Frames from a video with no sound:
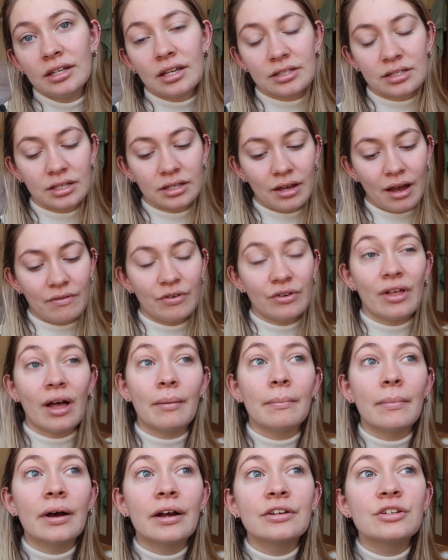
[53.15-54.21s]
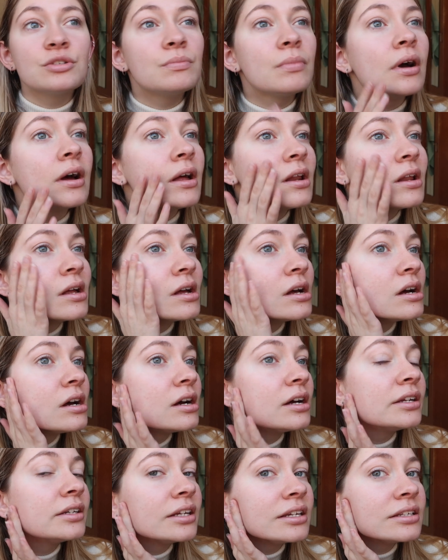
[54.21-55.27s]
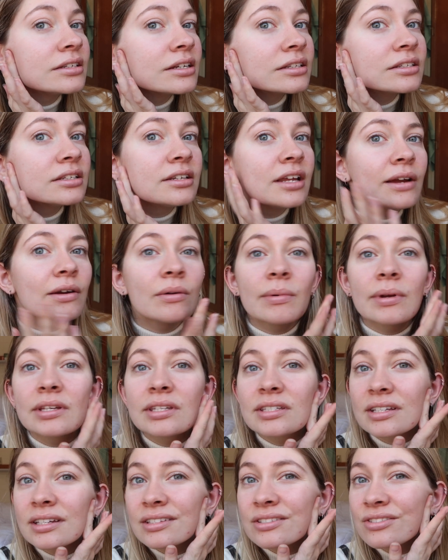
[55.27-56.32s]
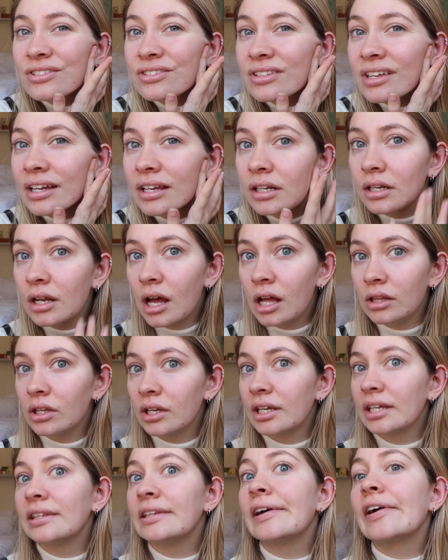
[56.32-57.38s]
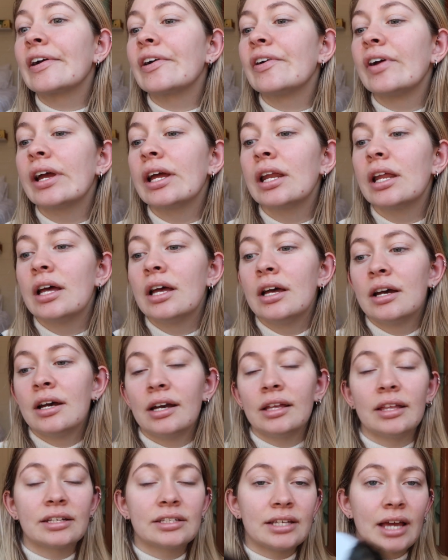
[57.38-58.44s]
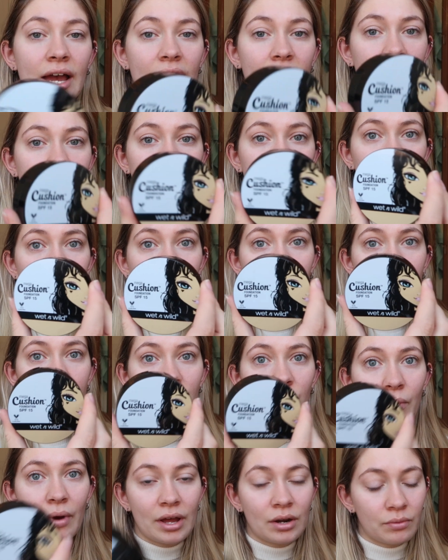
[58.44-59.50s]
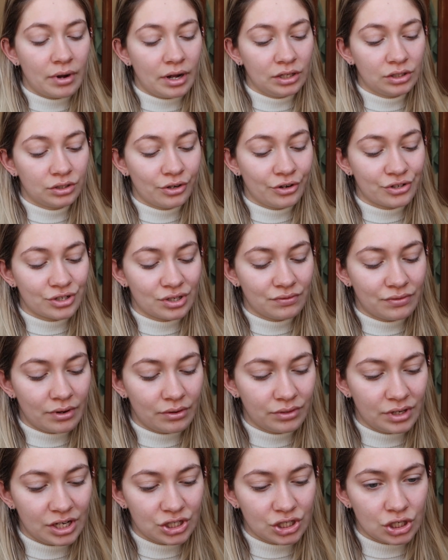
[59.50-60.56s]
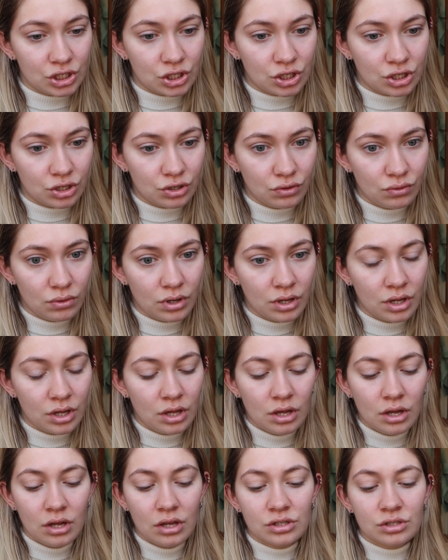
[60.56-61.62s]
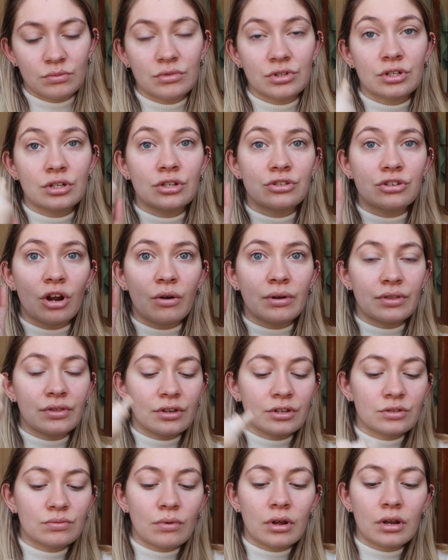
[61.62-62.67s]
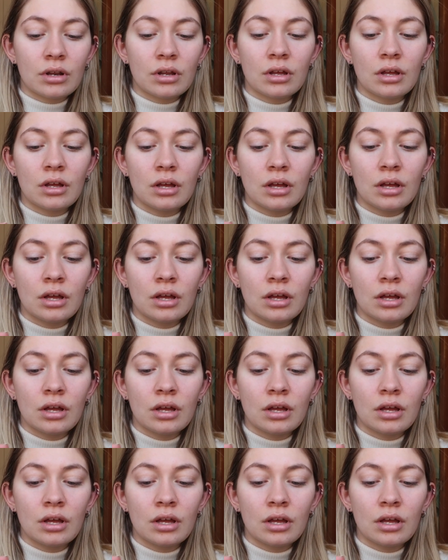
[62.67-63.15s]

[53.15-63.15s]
Doesn't cover that much, but on days like today where my skin's just like not looking that great, I like to add a little bit of the Wet n Wild Cushion Foundation too. So I'm just going to start with this one.